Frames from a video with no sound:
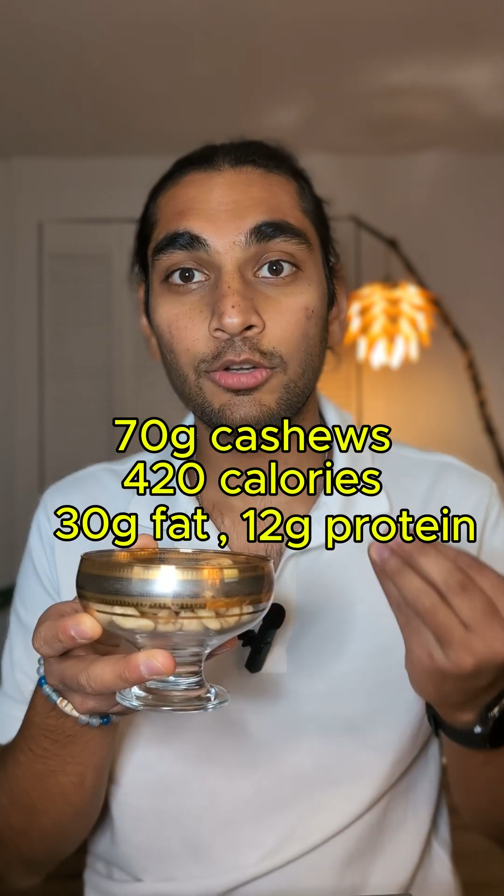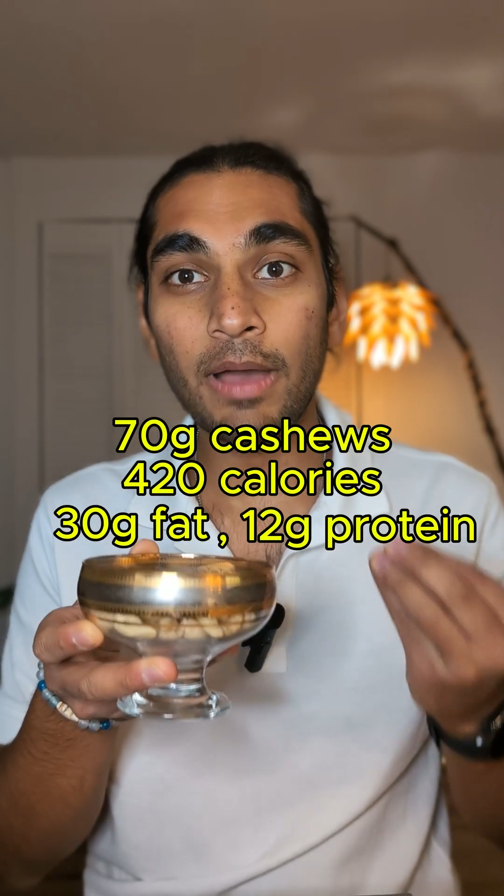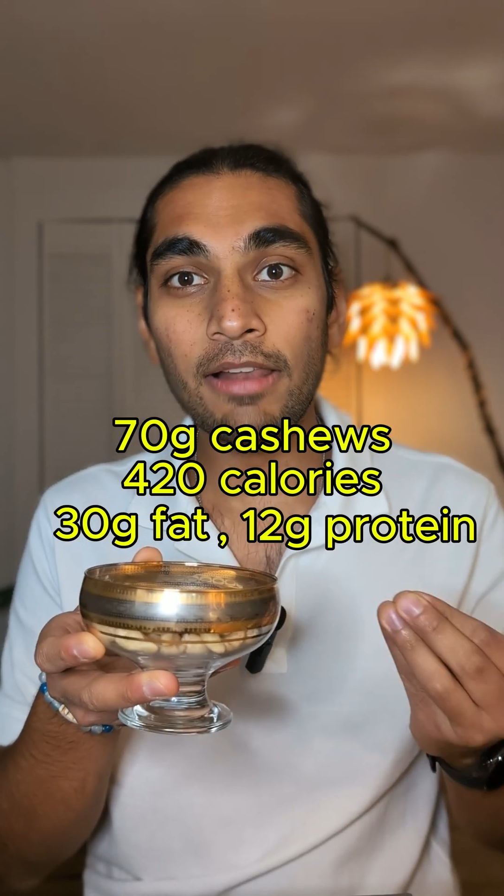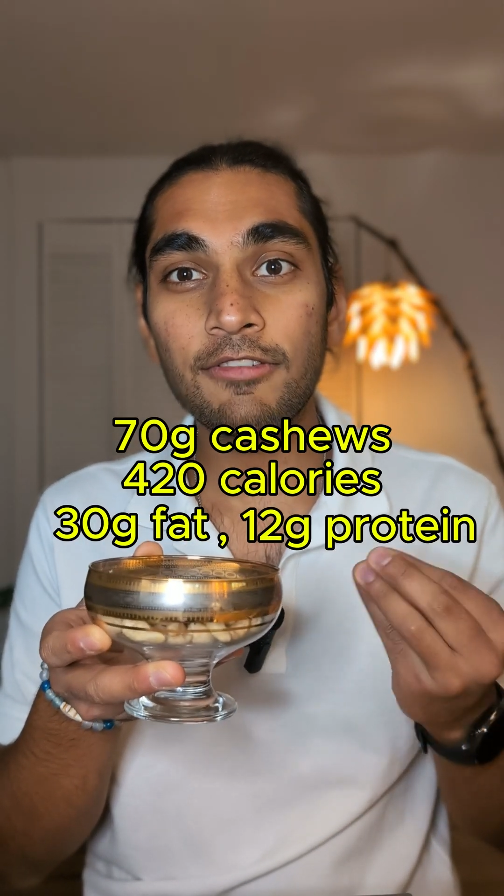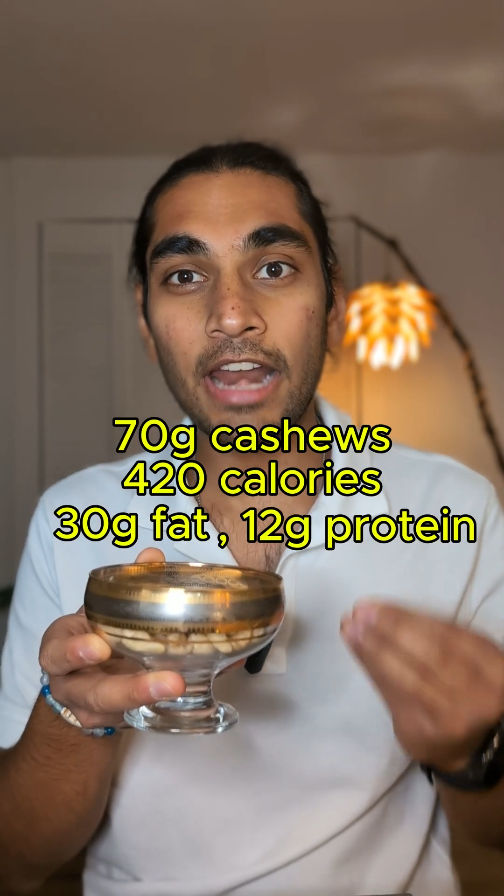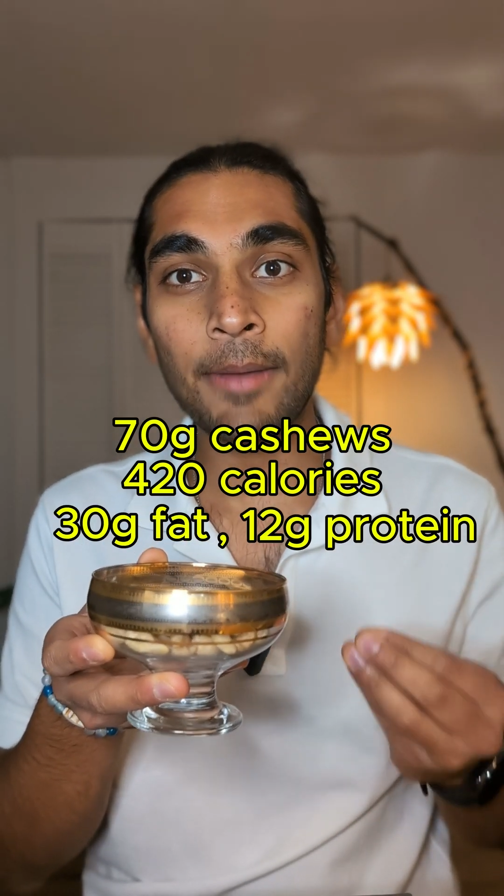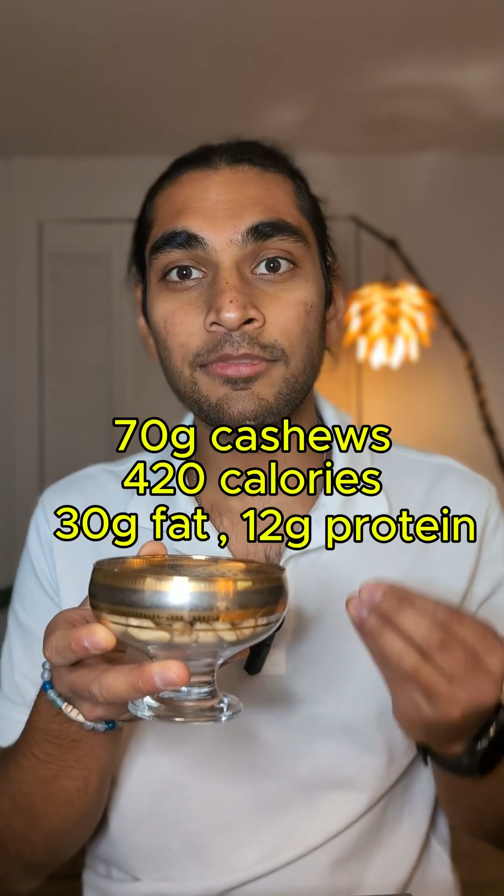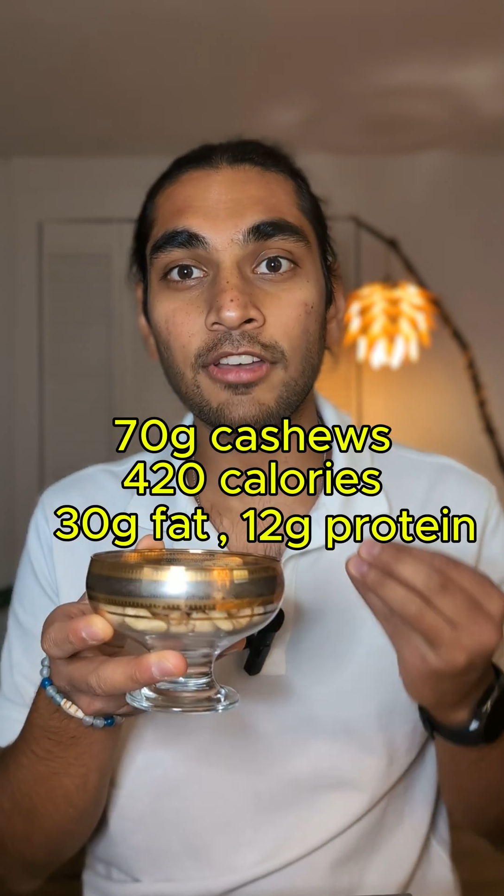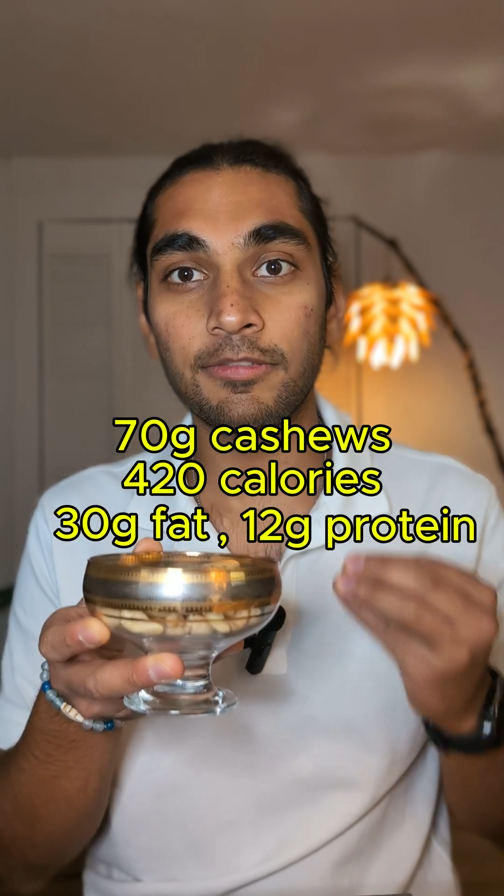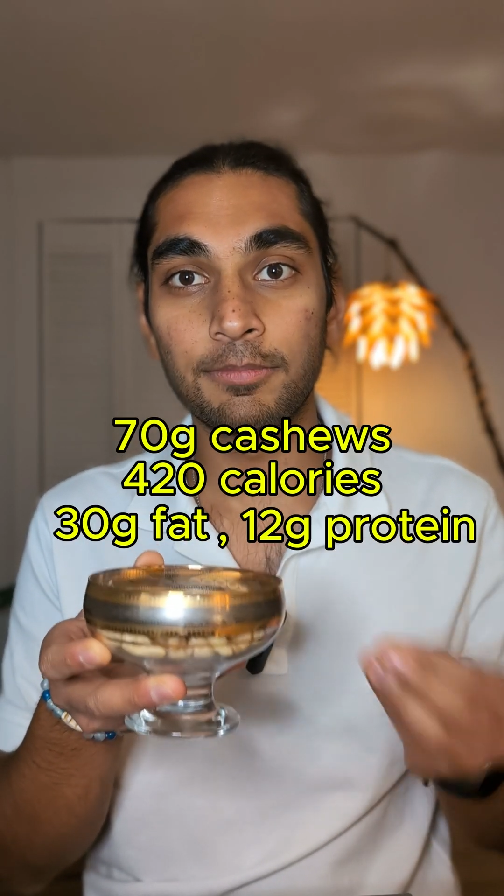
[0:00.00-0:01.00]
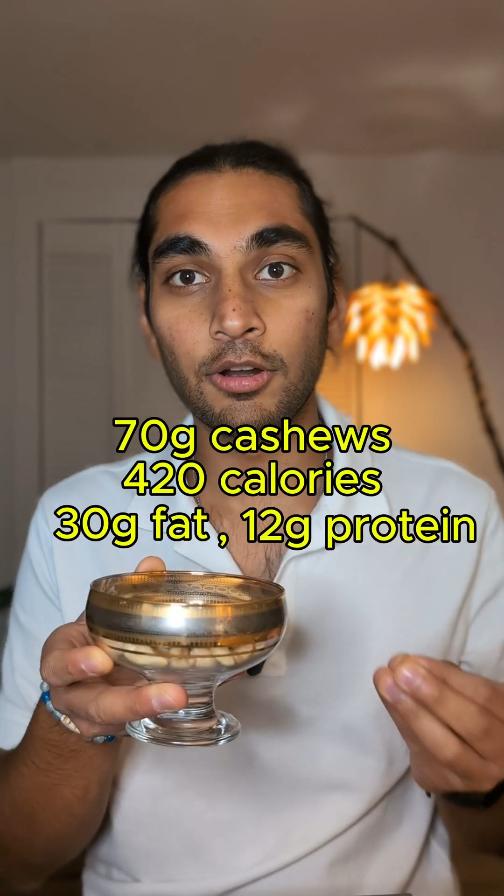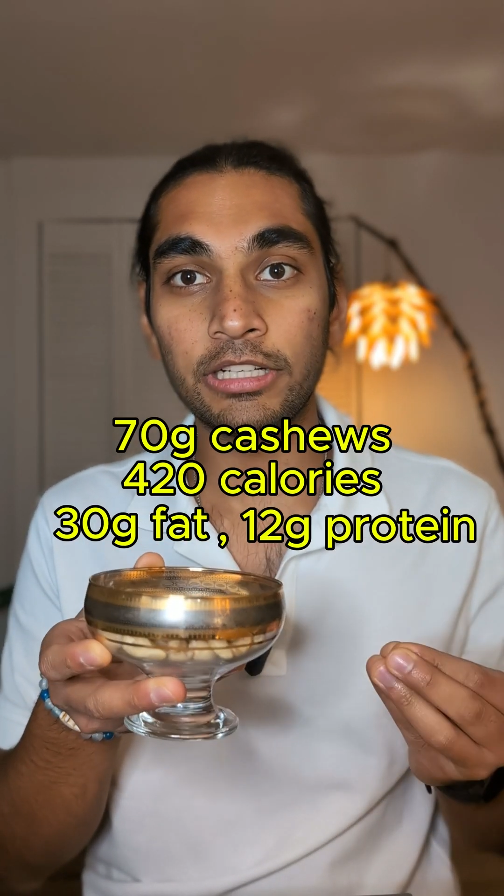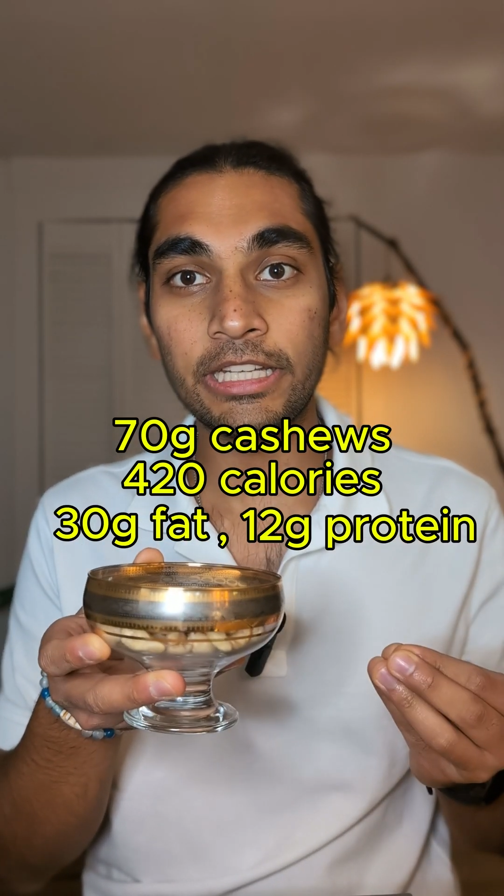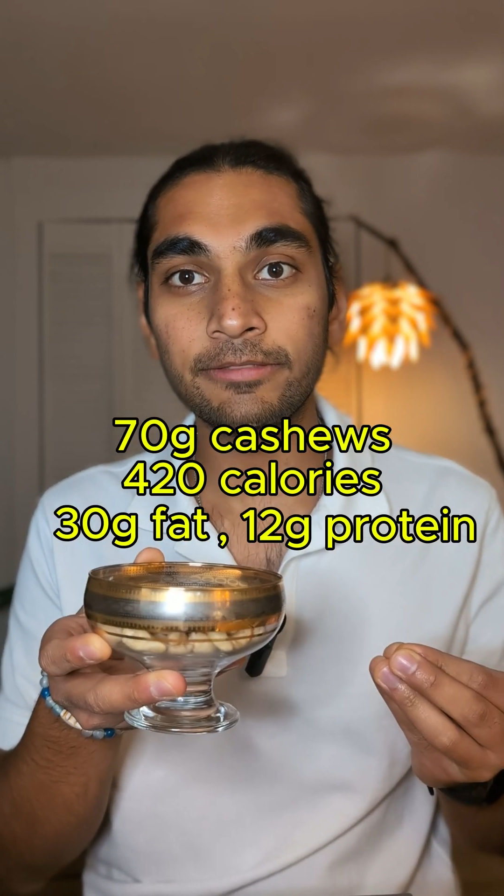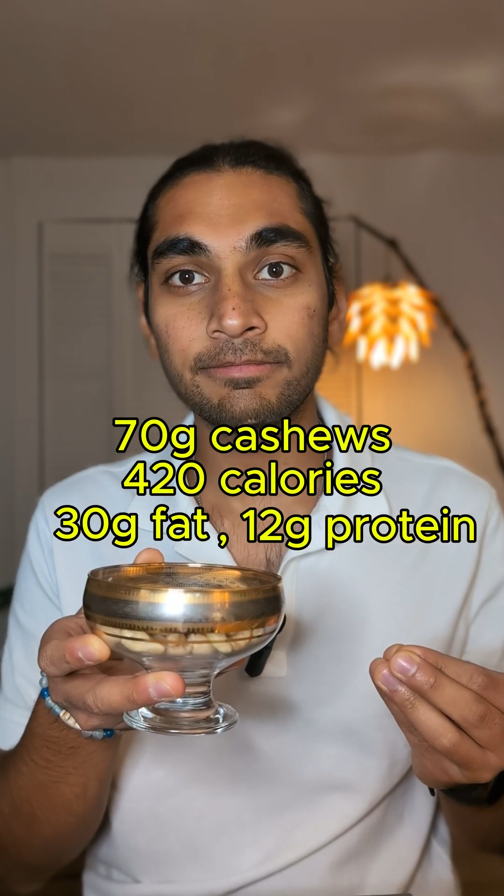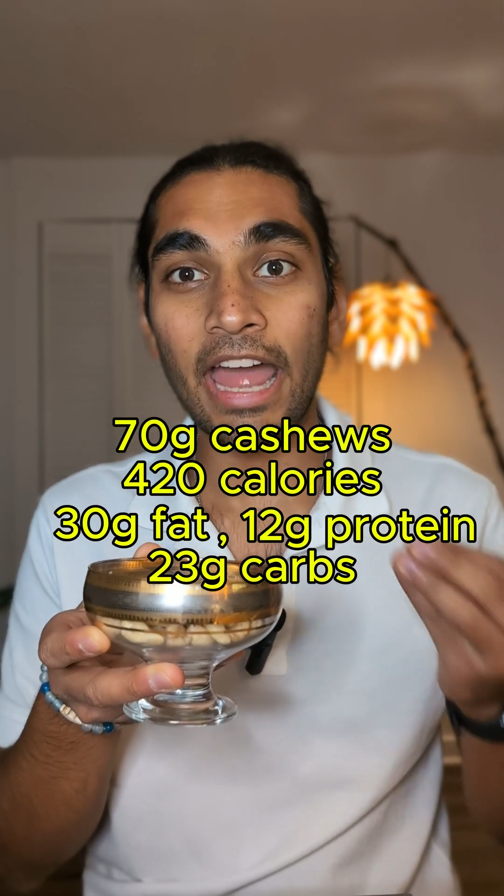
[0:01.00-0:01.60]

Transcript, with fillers: 12 grams of protein